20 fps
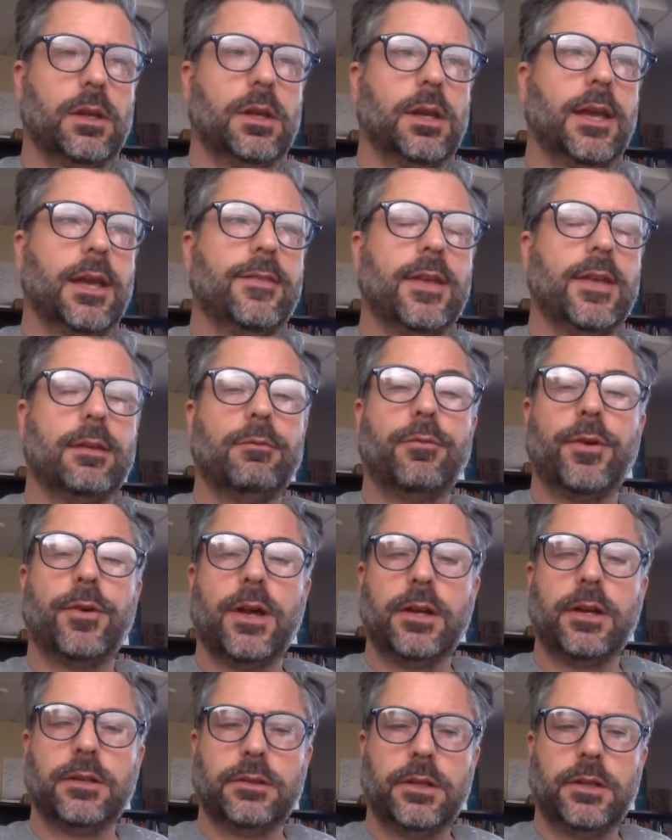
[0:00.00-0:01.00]
And then
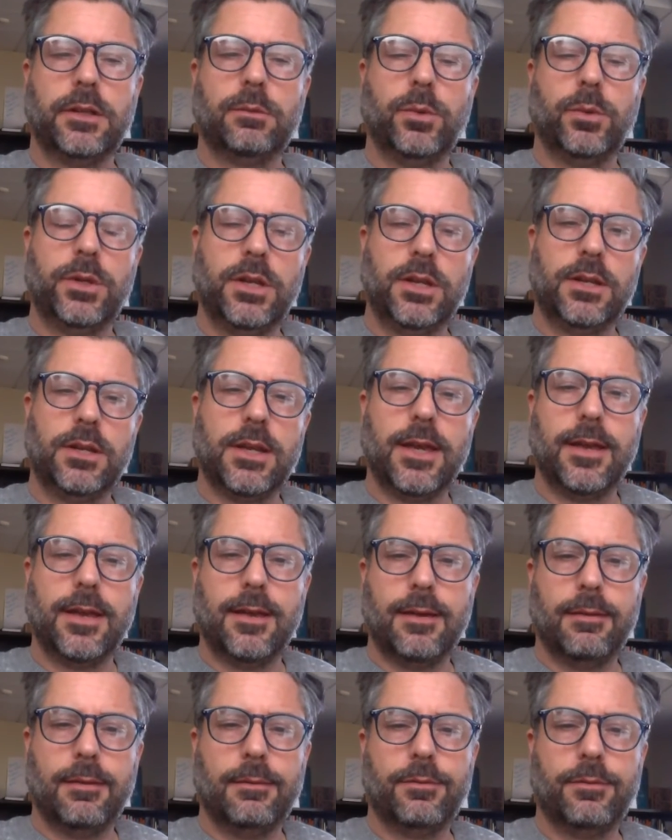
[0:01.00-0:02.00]
finally, we need to
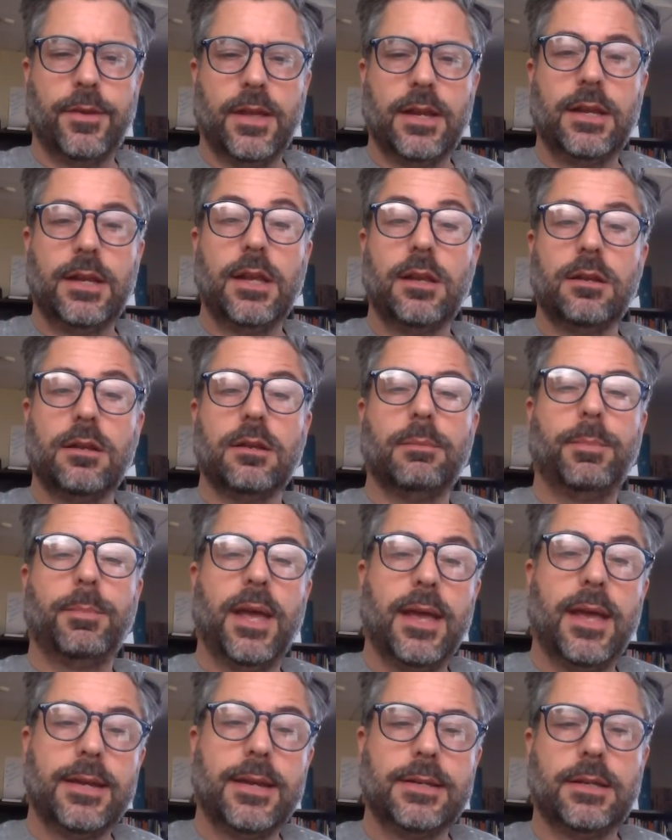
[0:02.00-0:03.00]
have an
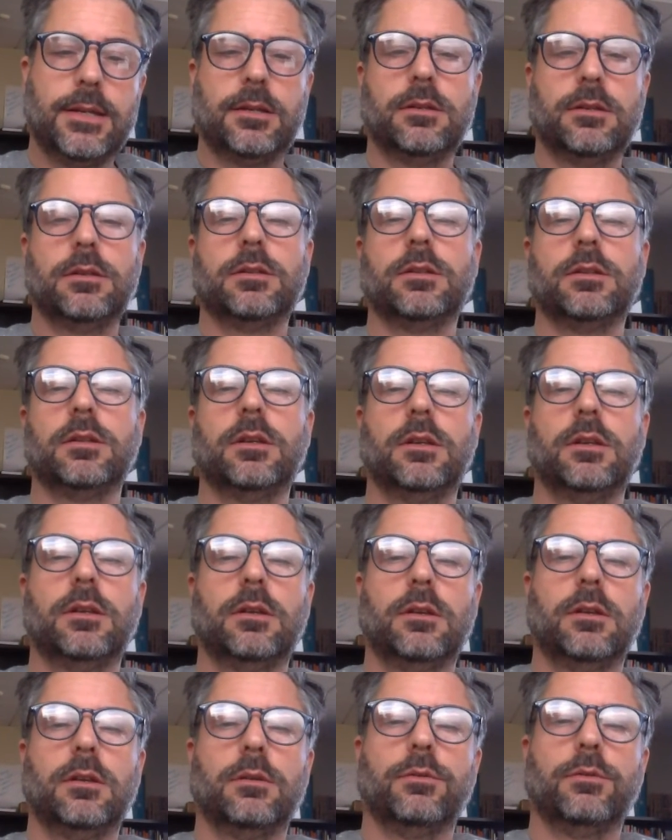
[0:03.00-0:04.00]
independent,
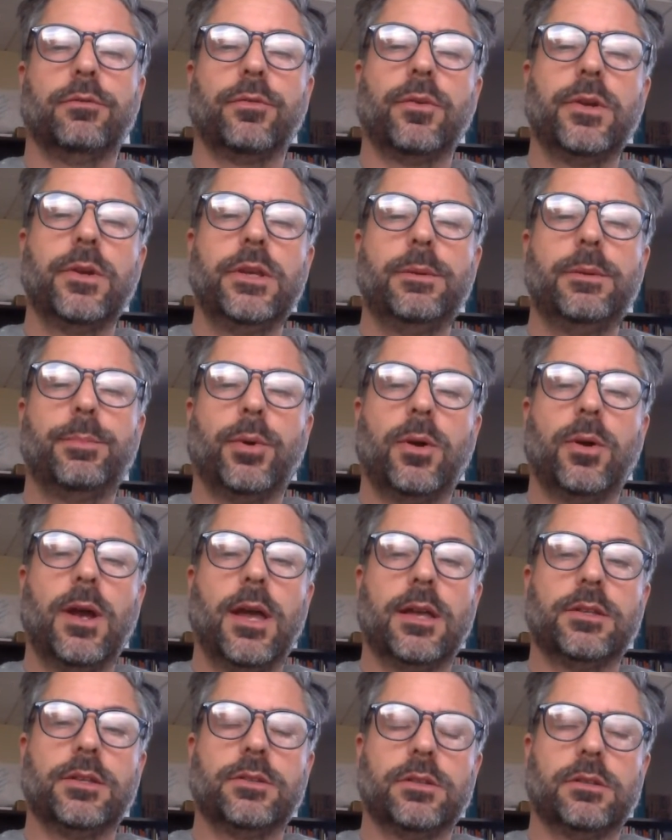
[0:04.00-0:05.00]
free
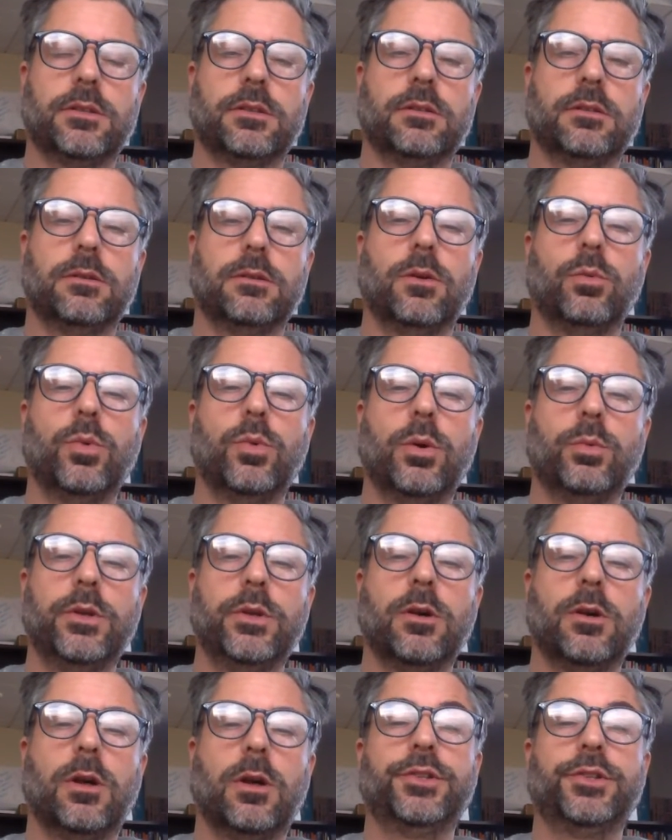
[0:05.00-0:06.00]
press, or what we
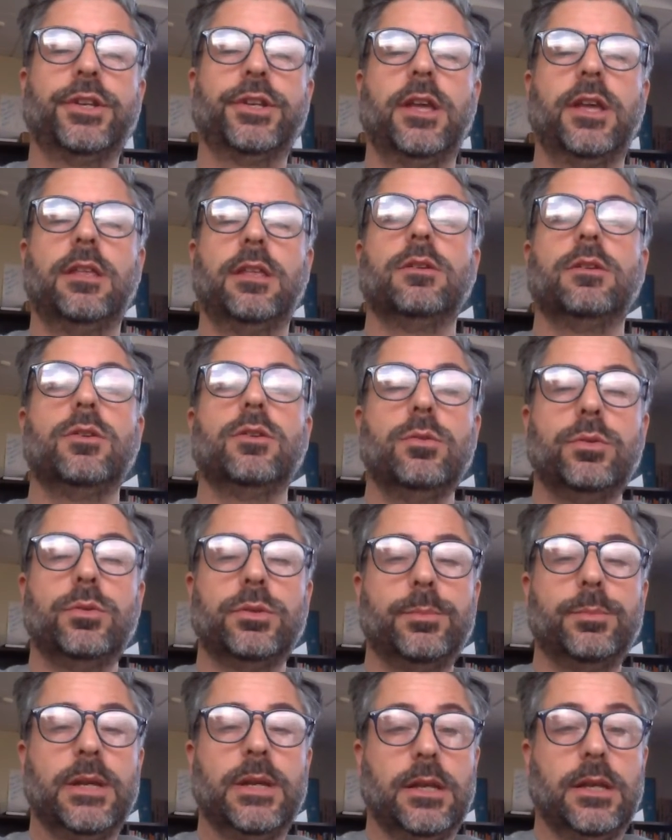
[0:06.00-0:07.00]
call today the
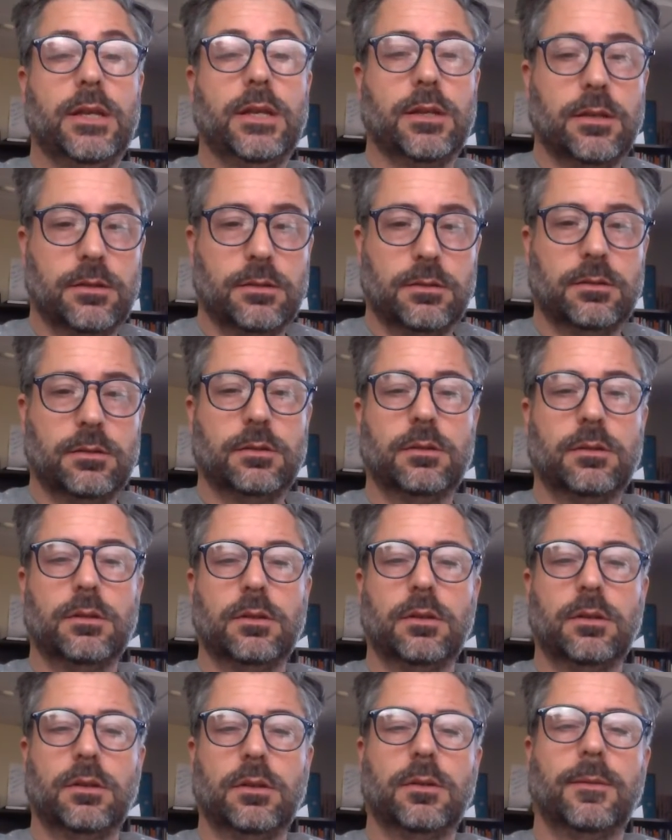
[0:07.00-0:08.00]
news media.
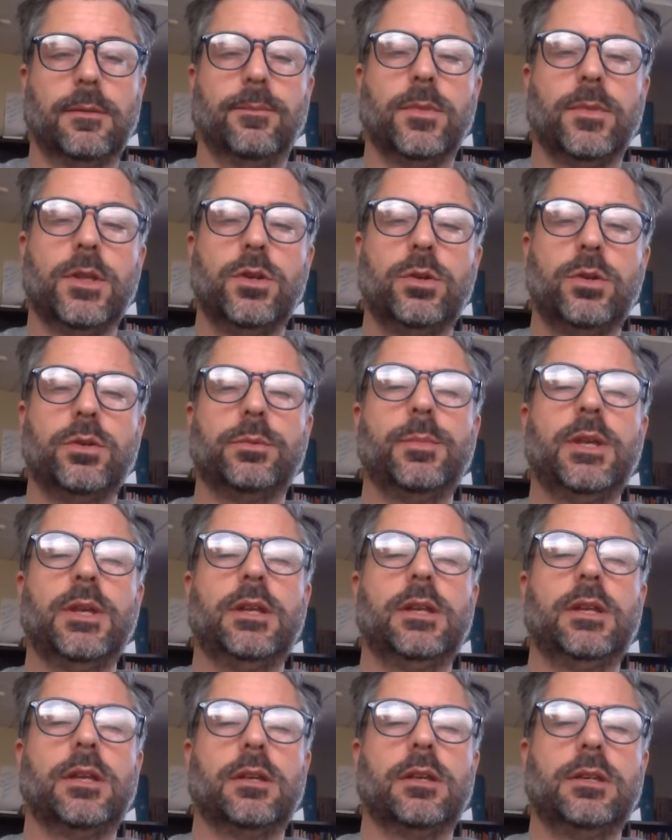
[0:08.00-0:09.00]
The news
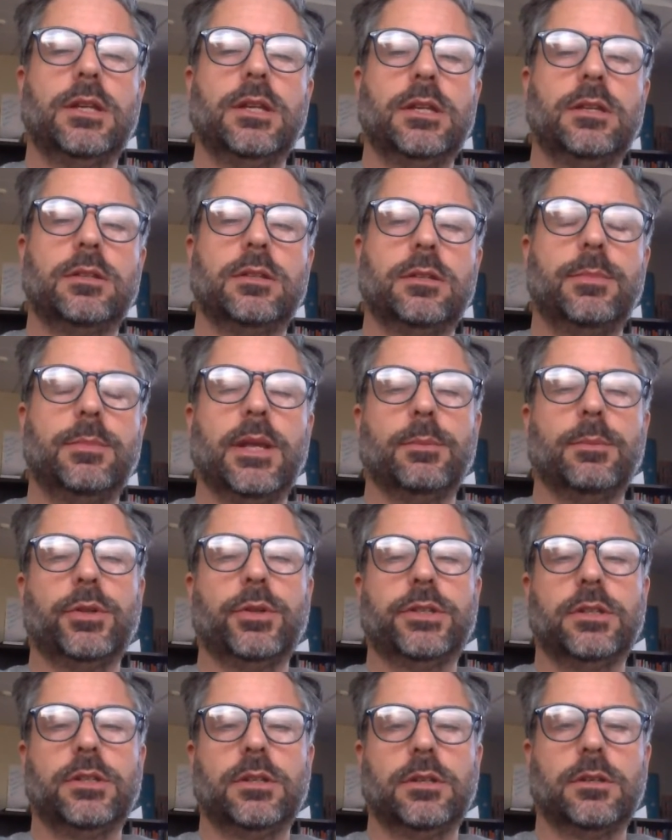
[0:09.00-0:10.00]
media needs to be able
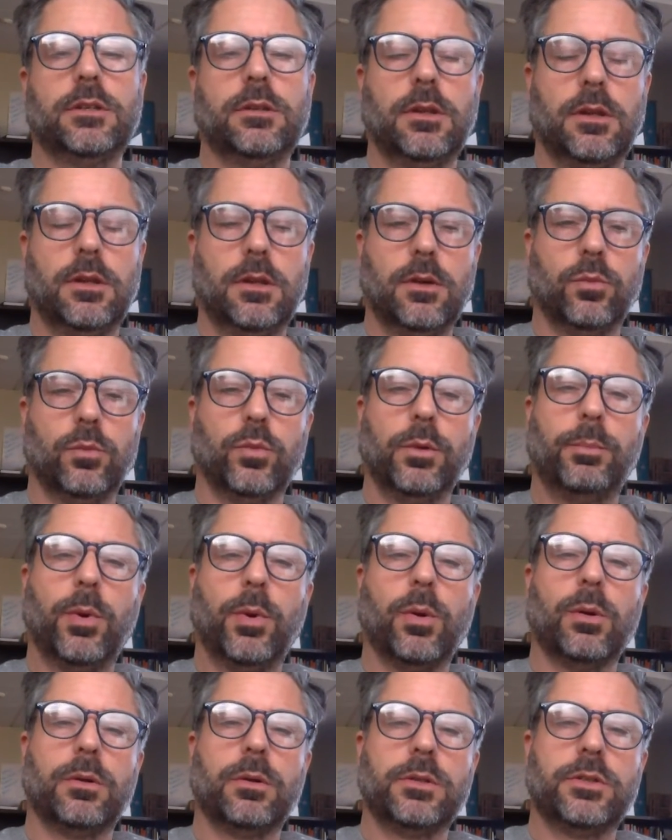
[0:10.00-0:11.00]
to
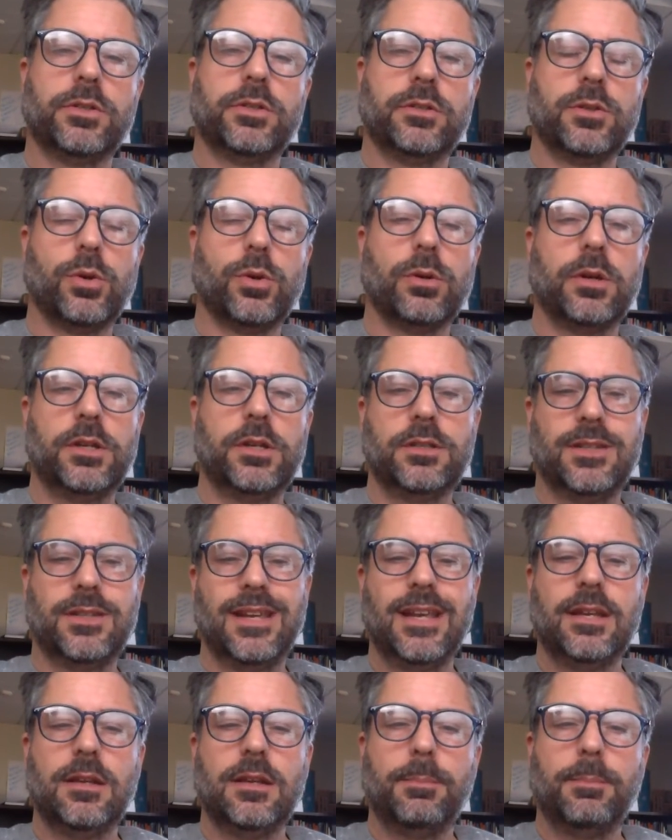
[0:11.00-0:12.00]
report stories
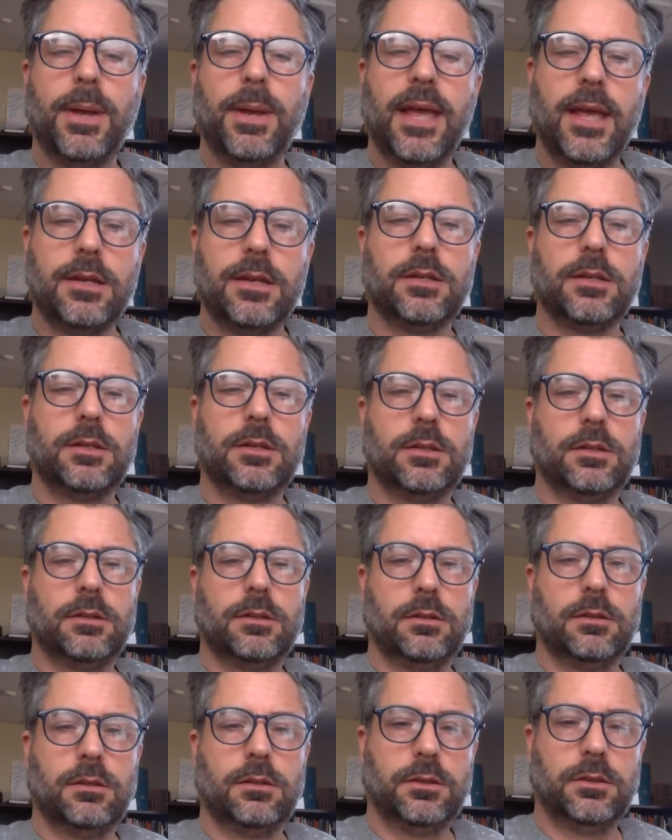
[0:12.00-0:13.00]

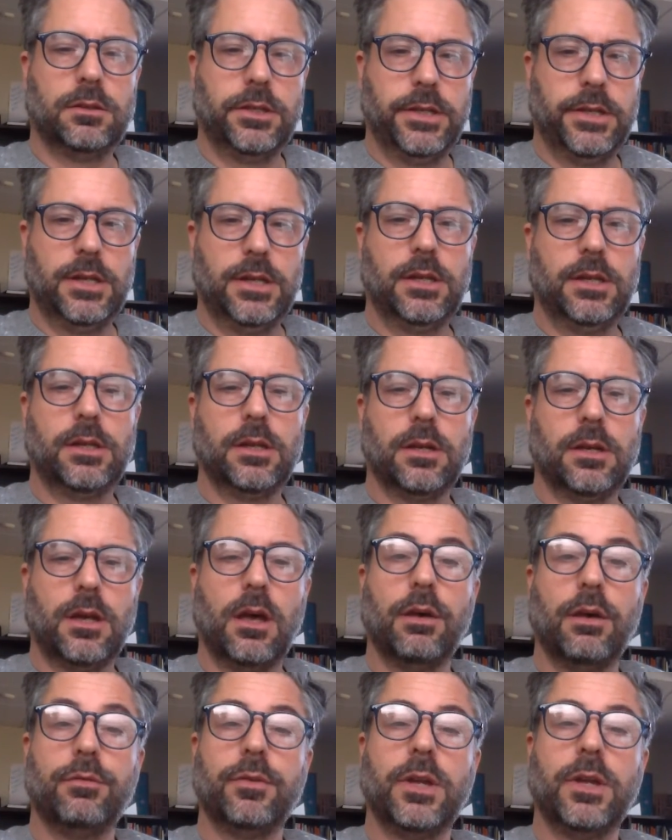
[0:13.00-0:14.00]
independently
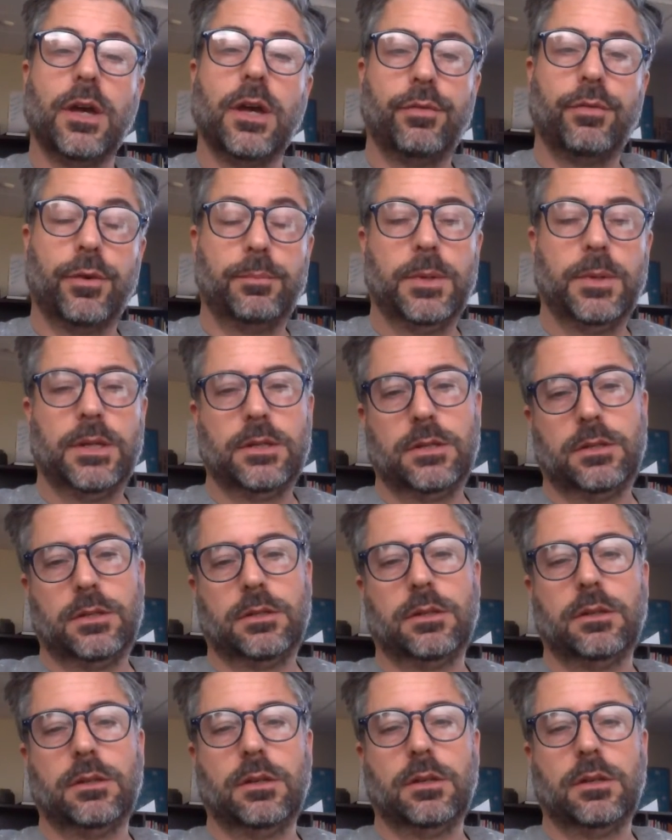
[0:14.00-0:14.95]
of government.